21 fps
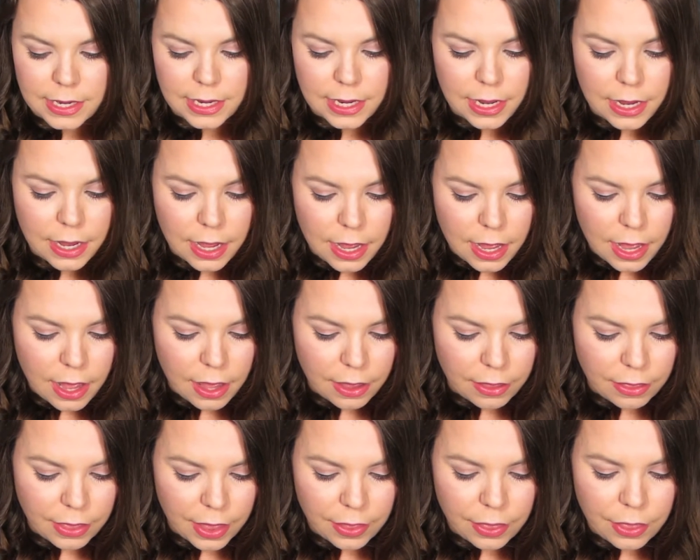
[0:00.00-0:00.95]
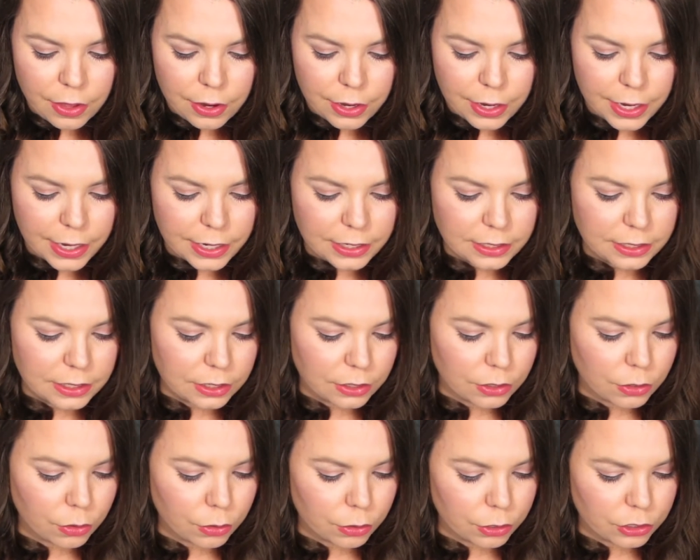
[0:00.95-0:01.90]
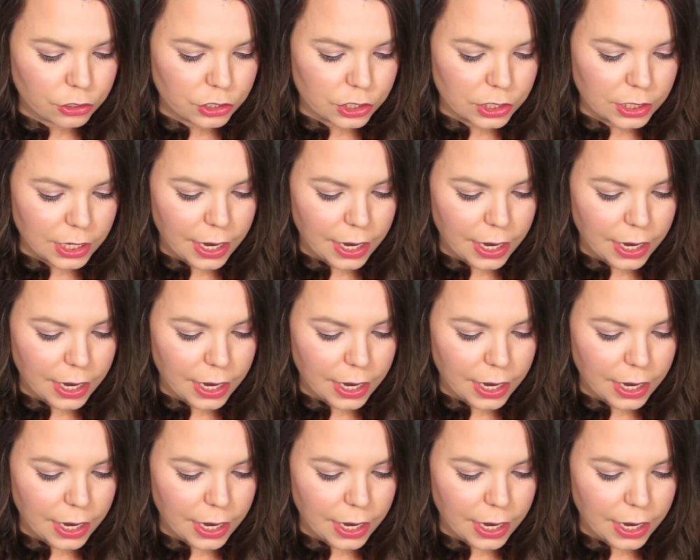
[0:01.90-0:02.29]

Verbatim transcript: D. Then there is the gorgeous